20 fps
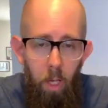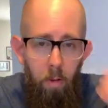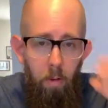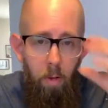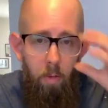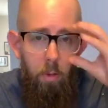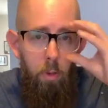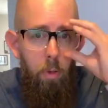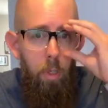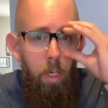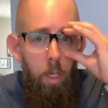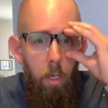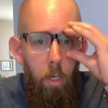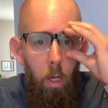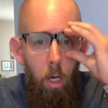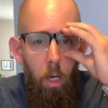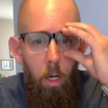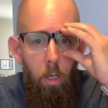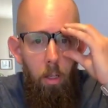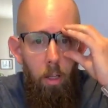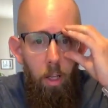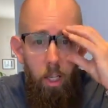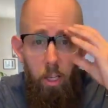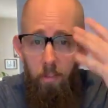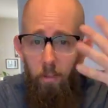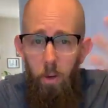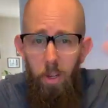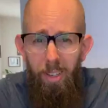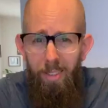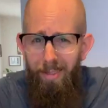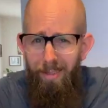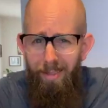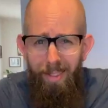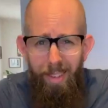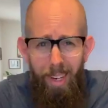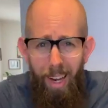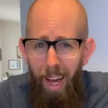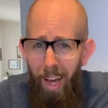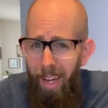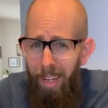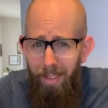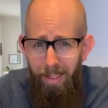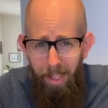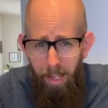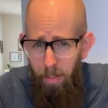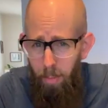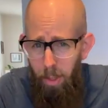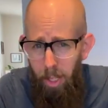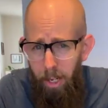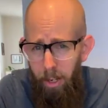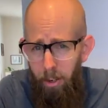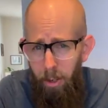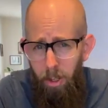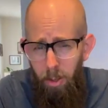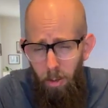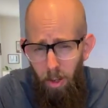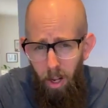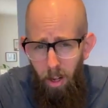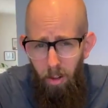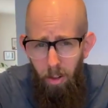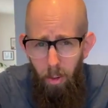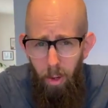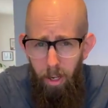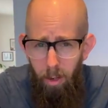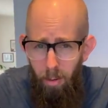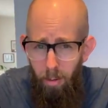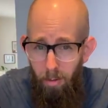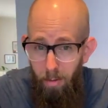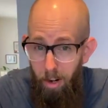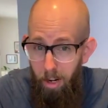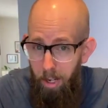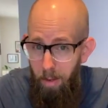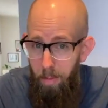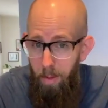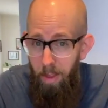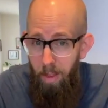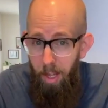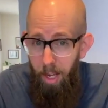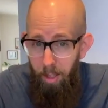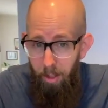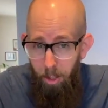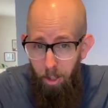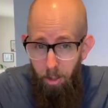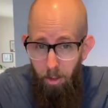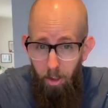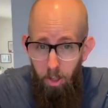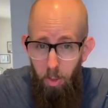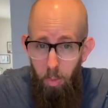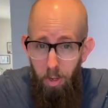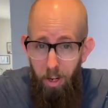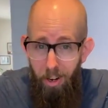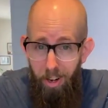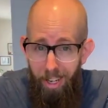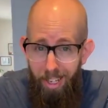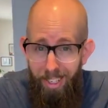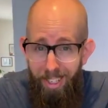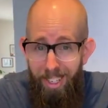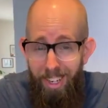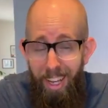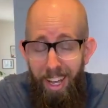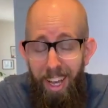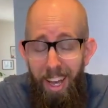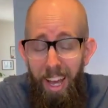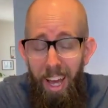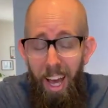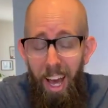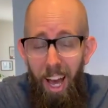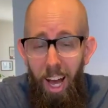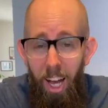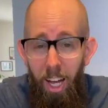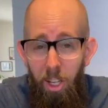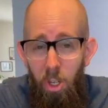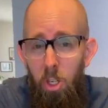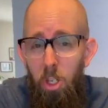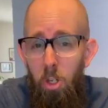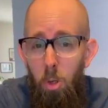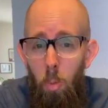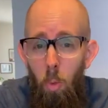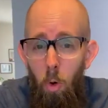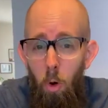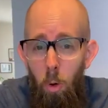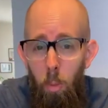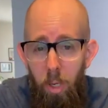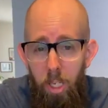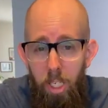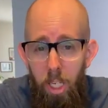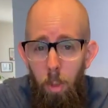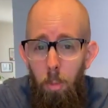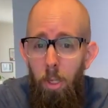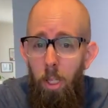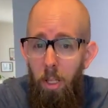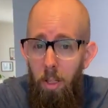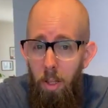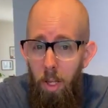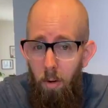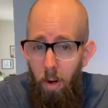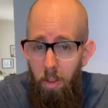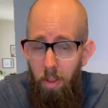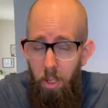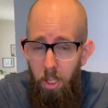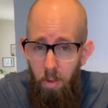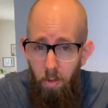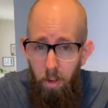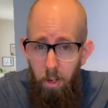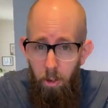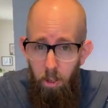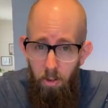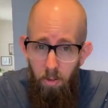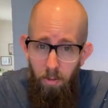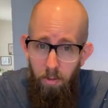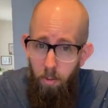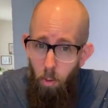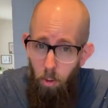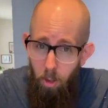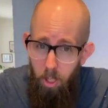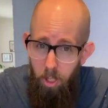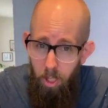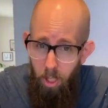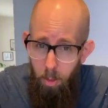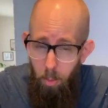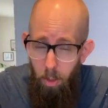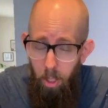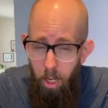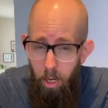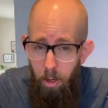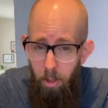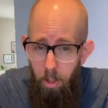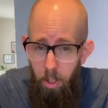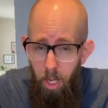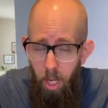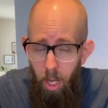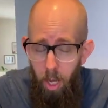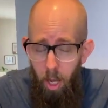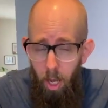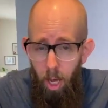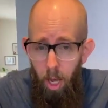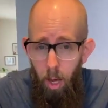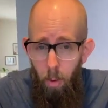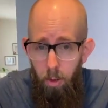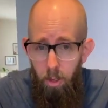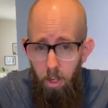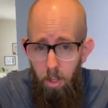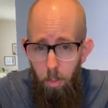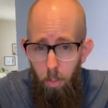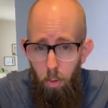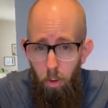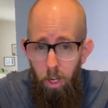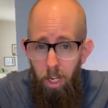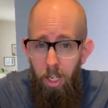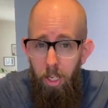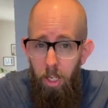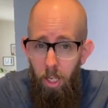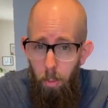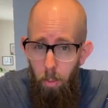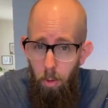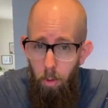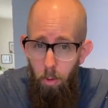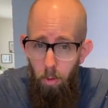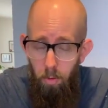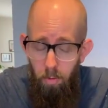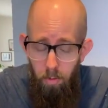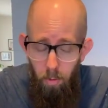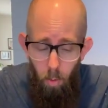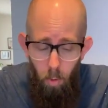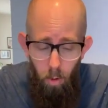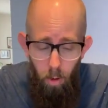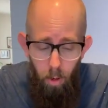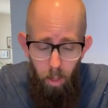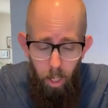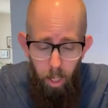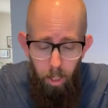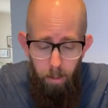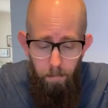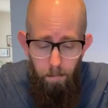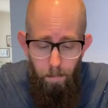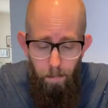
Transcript: Even if you did, like if you had 9, 10 players, although I don't recommend that unless you're experienced, you could do more, but typically they write these adventures for 4 to 6 players, which is pretty typical for